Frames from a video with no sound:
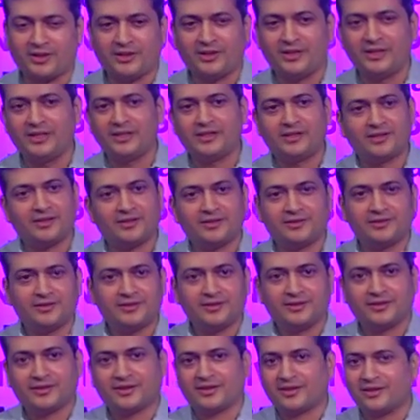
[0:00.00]

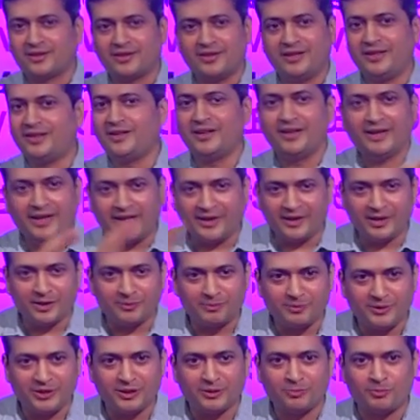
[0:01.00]
It didn't end up
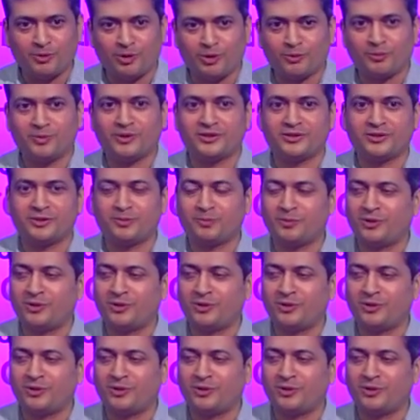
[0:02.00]
being a blockbuster